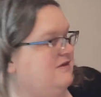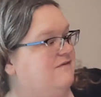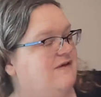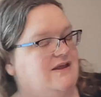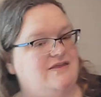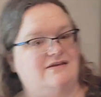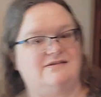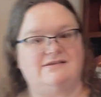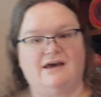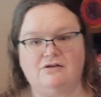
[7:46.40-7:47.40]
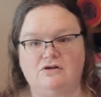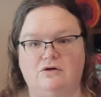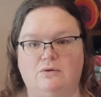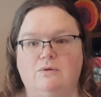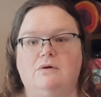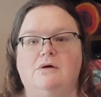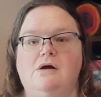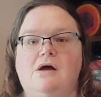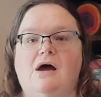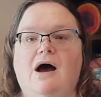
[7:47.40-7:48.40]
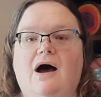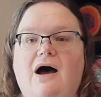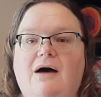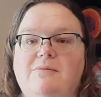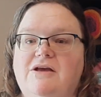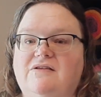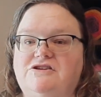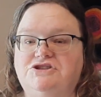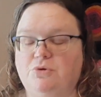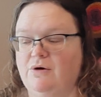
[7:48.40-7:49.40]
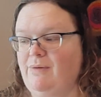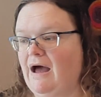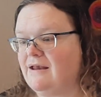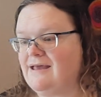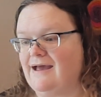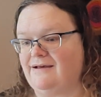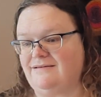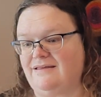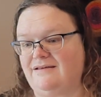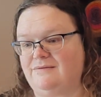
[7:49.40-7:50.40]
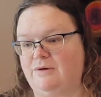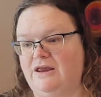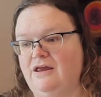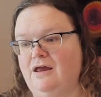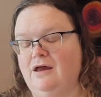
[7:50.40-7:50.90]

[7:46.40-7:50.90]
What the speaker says: think of anything to tell you. It's a short podcast this week.